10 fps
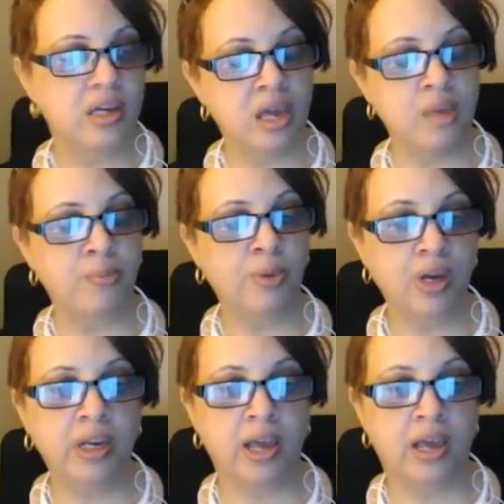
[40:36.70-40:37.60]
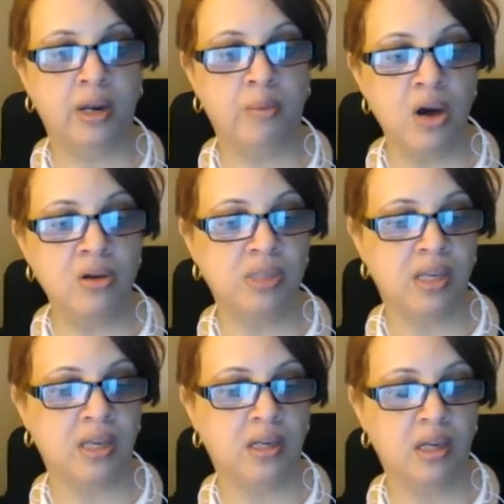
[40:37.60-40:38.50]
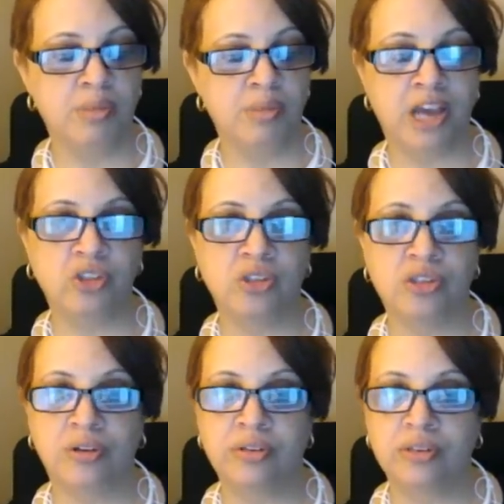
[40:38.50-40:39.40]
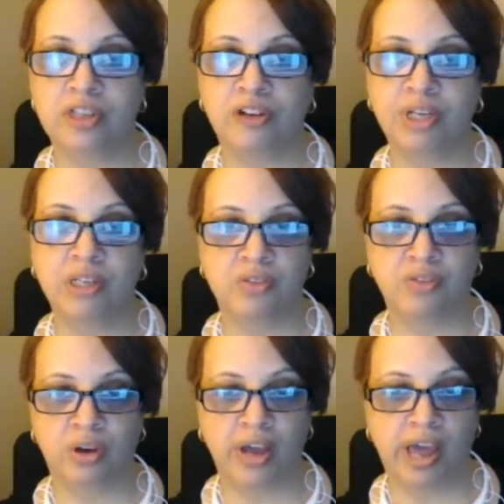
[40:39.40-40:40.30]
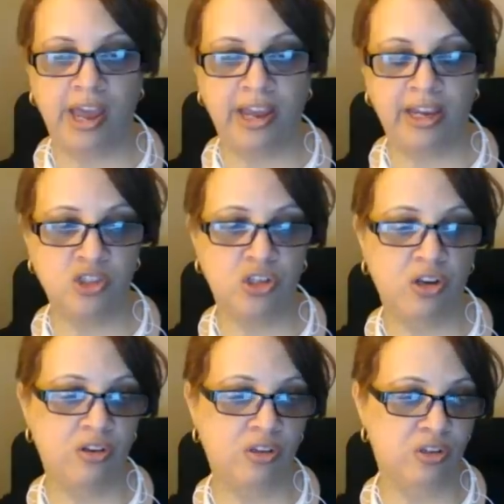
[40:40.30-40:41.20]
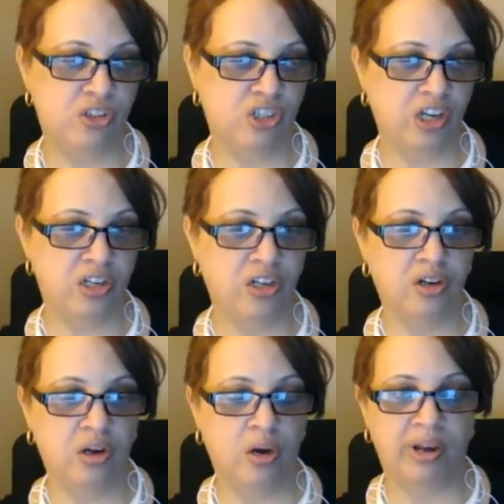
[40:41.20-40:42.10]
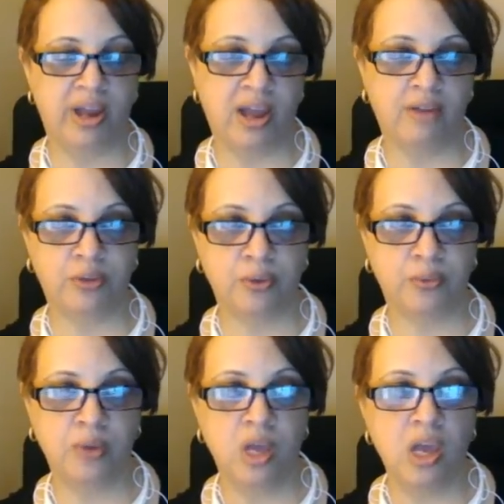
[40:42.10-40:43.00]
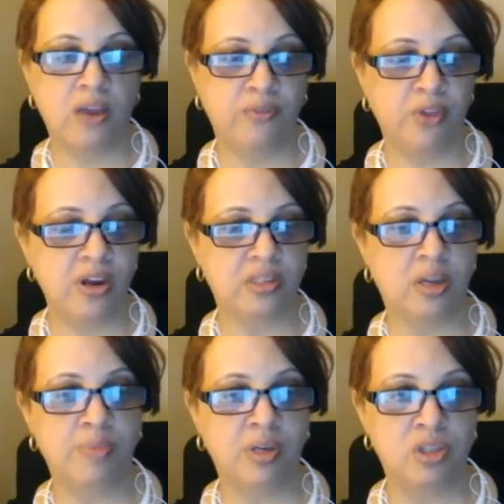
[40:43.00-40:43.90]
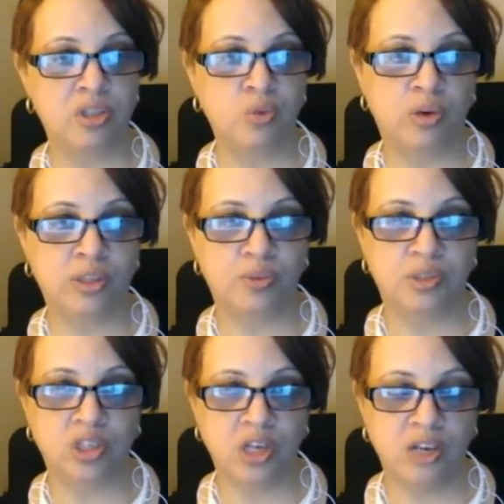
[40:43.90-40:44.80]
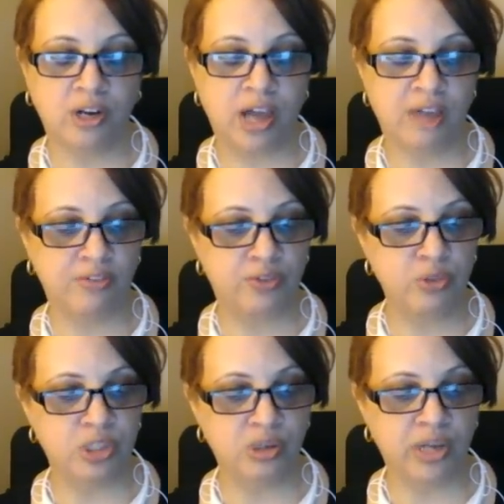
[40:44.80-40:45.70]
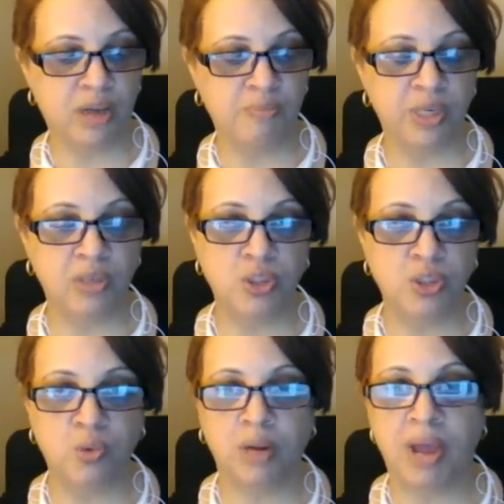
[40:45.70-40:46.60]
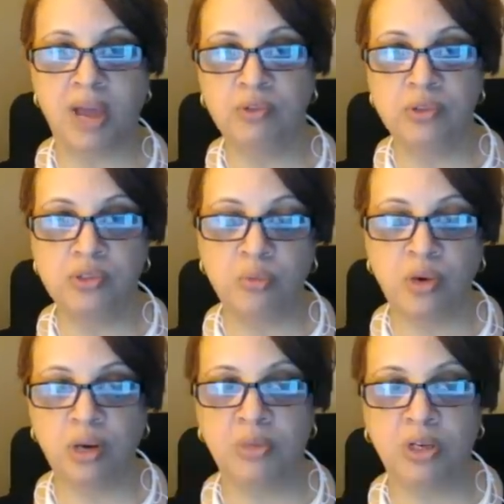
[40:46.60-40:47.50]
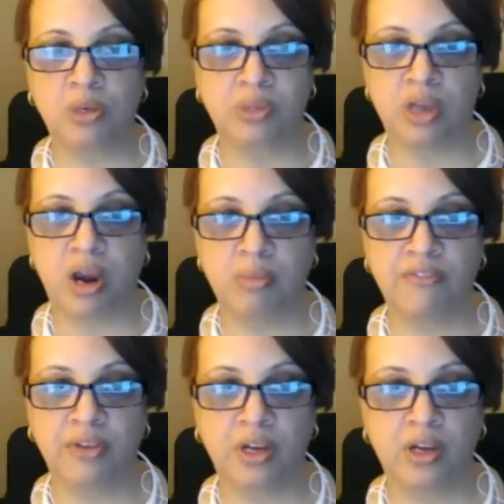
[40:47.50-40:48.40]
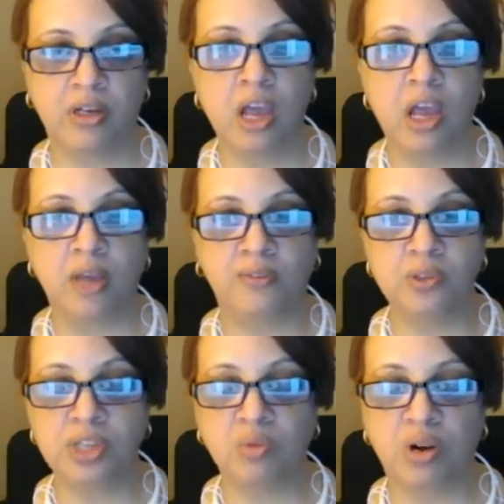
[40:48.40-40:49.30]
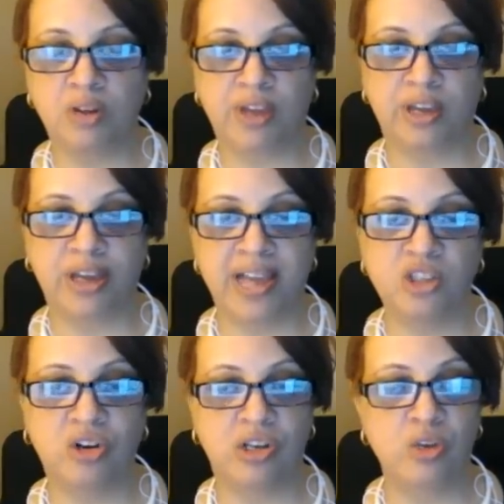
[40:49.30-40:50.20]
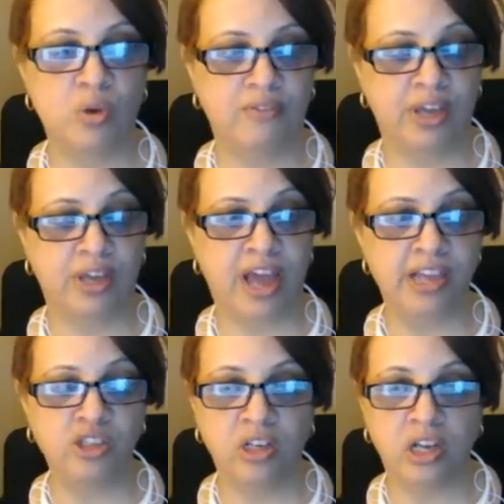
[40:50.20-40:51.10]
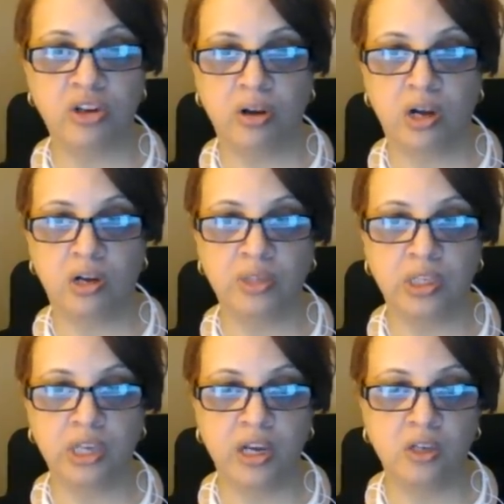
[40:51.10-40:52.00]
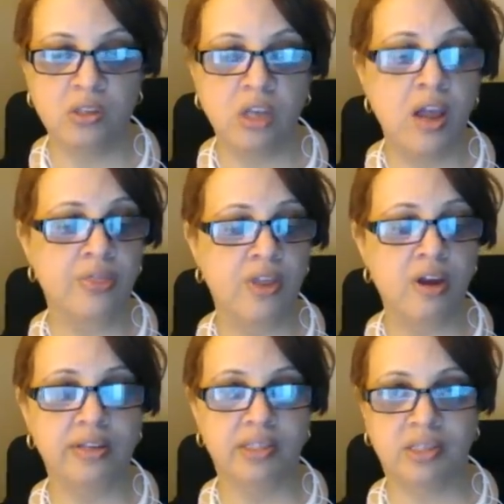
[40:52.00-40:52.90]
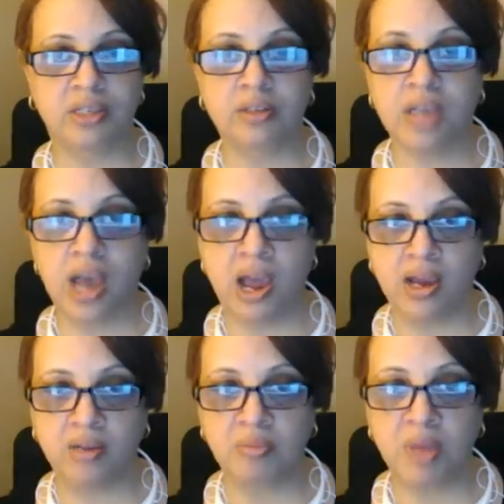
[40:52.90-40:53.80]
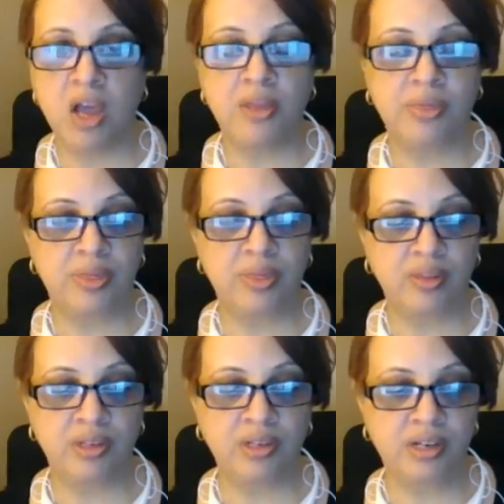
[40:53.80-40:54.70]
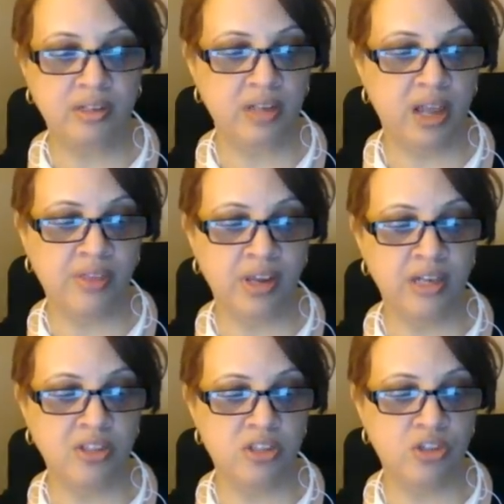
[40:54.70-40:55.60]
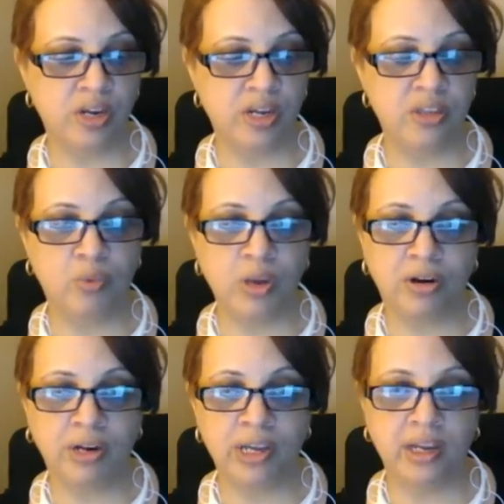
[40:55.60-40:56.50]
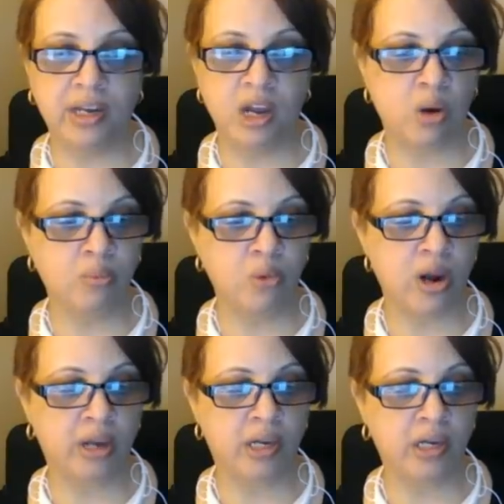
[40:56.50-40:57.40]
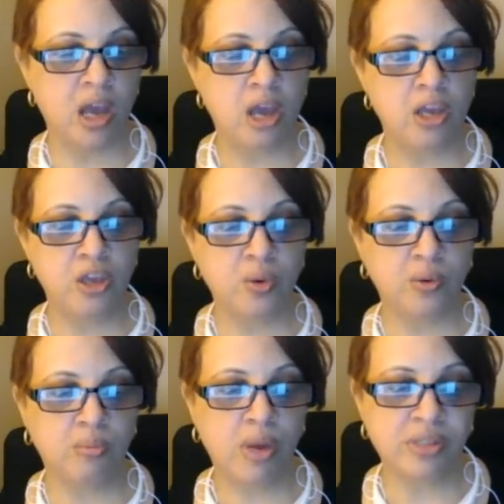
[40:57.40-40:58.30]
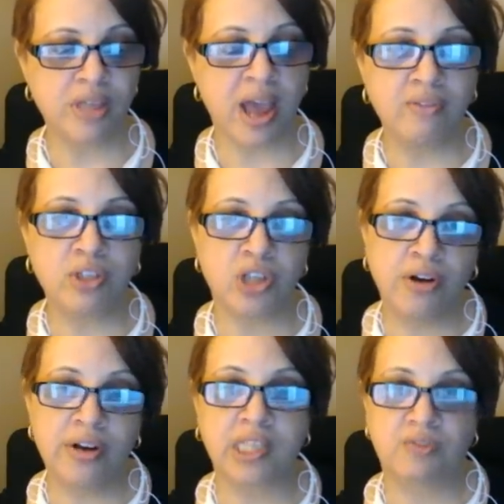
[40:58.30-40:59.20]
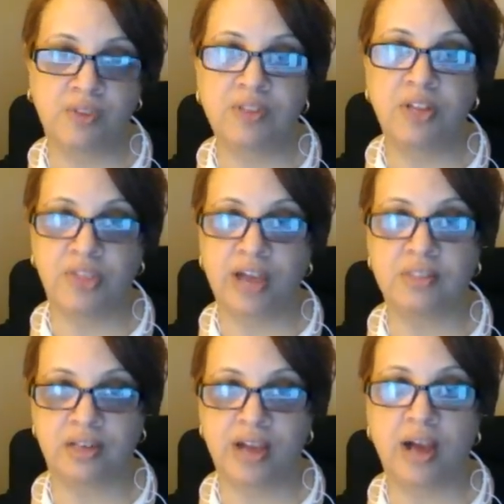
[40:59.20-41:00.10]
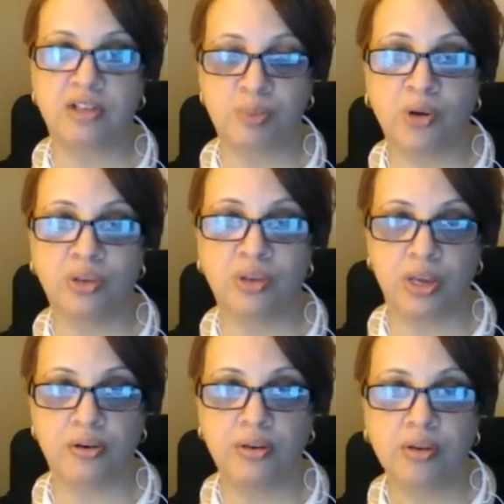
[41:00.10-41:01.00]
keep putting and imposing limitations on yourself because of your age, your gender, or what have you. If there is something that you want to achieve in life, if you still got bills you want to pay, if you still want to build a retirement fund, if you still want a vacation, or you want a vacation in your golden years, there is still time. In the industry that we are in, network marketing, the average earning is $50,000 per year.